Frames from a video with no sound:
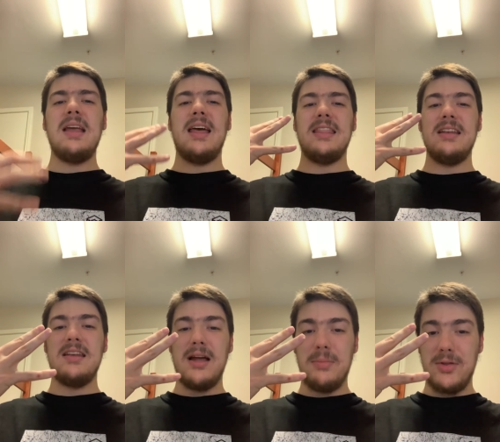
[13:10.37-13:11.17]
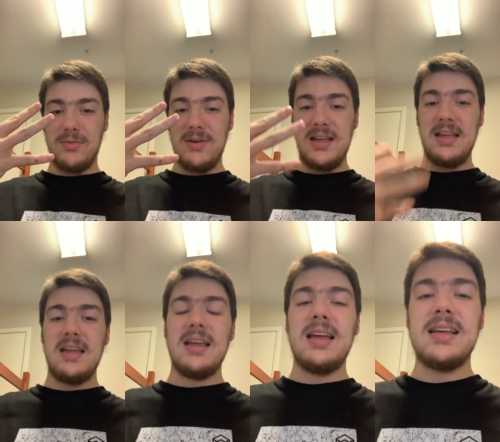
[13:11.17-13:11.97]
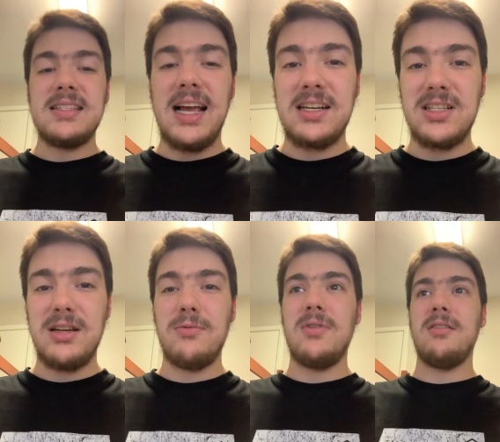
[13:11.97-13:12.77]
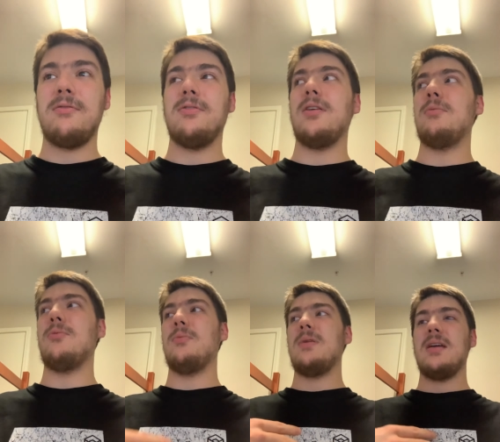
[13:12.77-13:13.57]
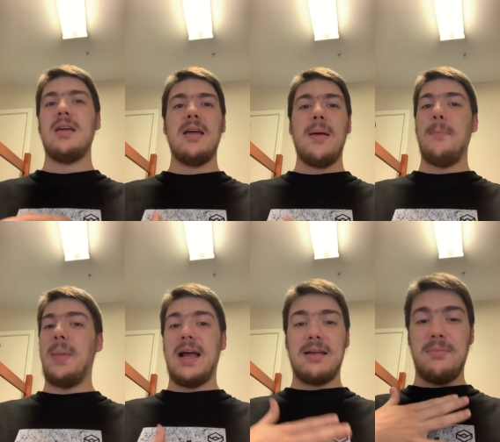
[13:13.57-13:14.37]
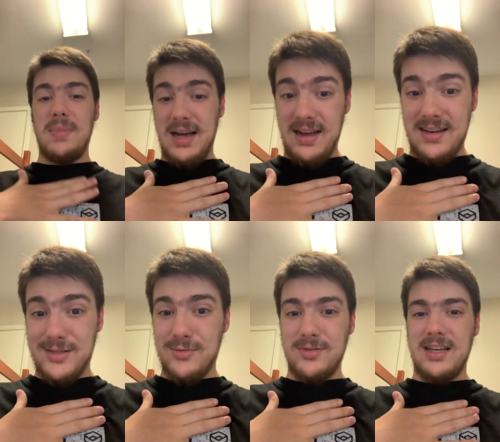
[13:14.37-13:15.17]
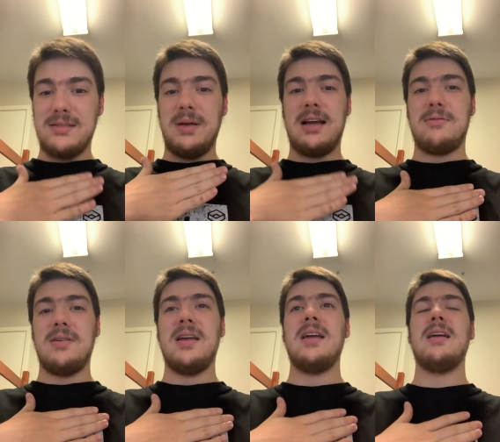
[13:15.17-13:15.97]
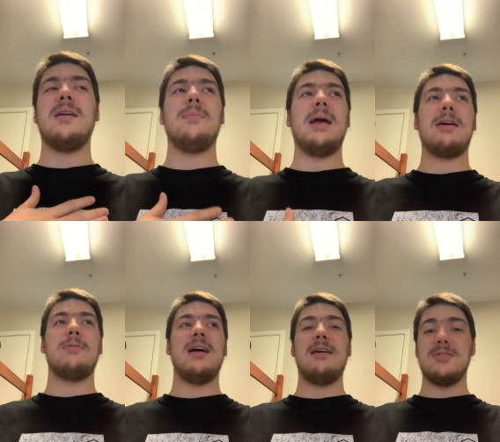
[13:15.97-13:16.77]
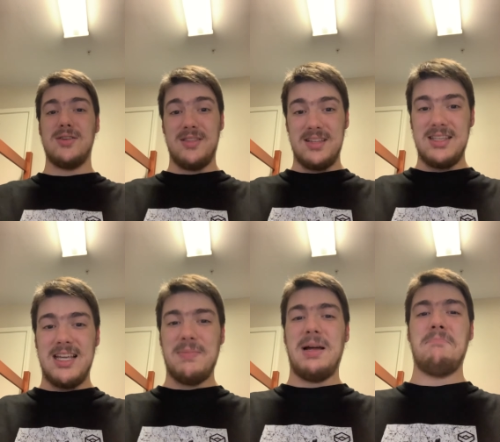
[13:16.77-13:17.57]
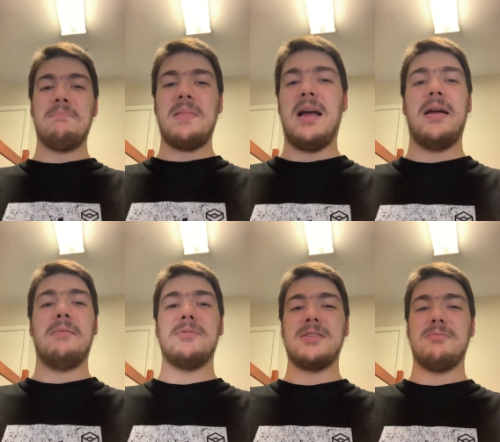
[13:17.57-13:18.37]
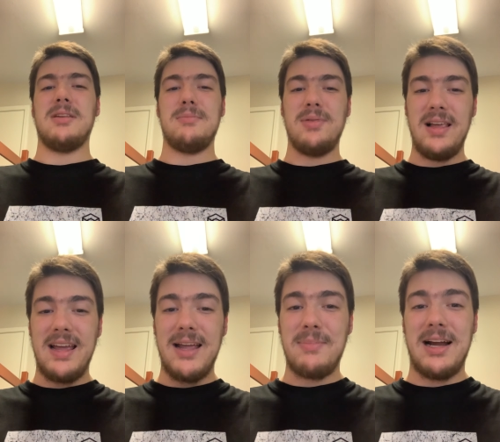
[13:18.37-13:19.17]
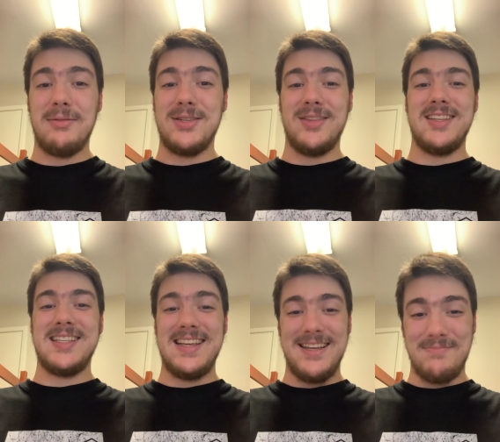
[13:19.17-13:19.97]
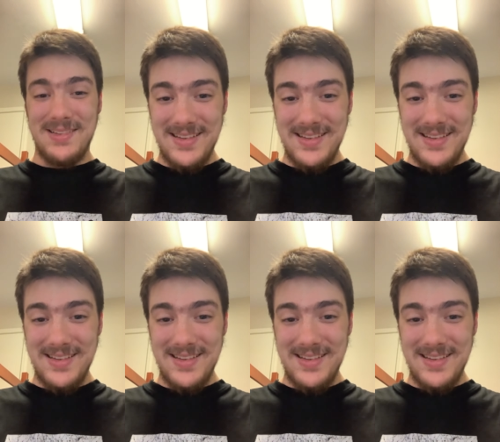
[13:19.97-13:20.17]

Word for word: And then number three is actually one from back in my high school days, back when, back when I was on the team. I, I wasn't really playing, but I was on the team.